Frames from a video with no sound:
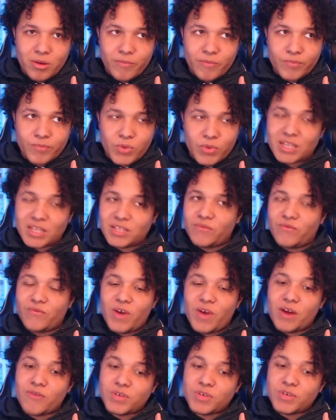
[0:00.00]
That's
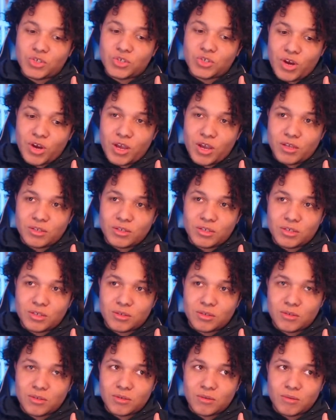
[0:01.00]
very strange.
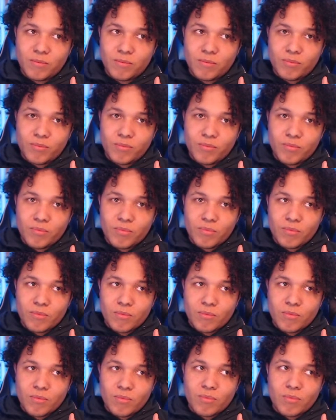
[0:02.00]

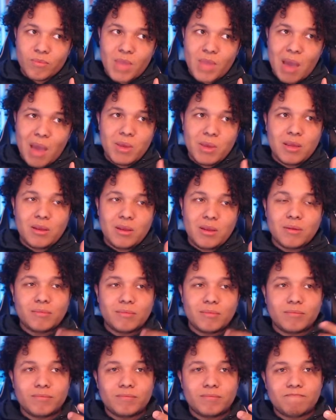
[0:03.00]
I mean,
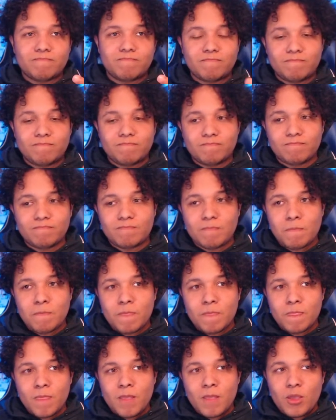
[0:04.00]

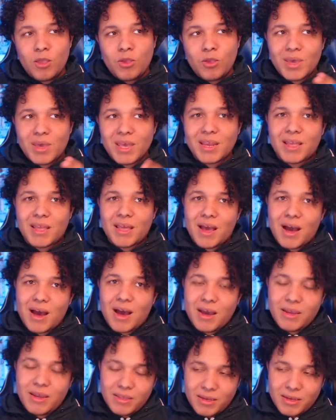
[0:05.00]
you can
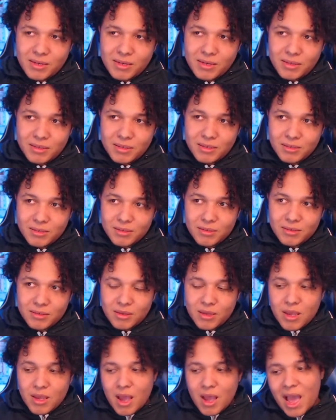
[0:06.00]
kinda,
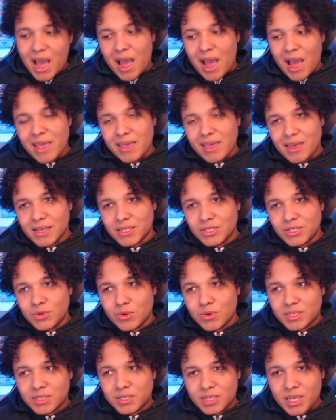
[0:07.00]
I guess you
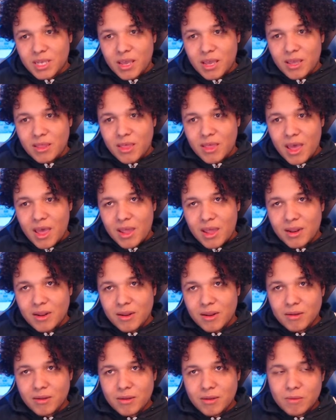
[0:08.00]
could say that
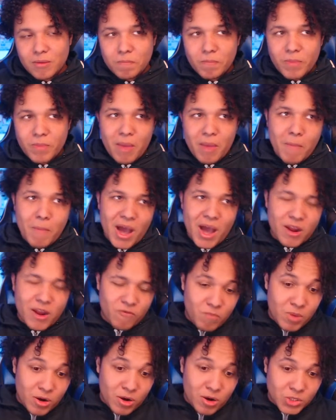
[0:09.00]
it might
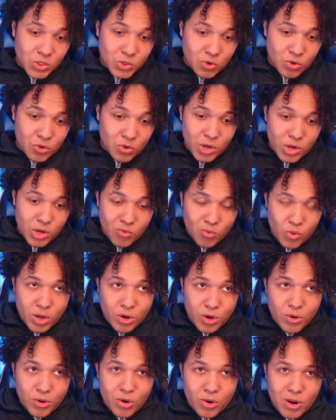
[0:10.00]
have been Artoria. We
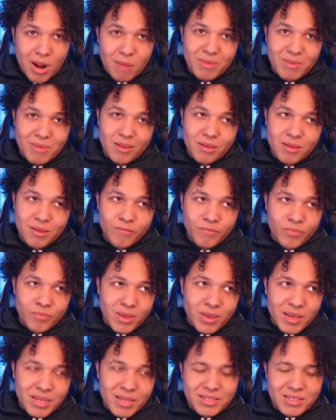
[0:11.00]
don't, I mean,
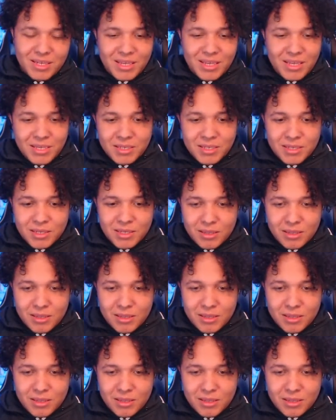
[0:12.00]
it's easy,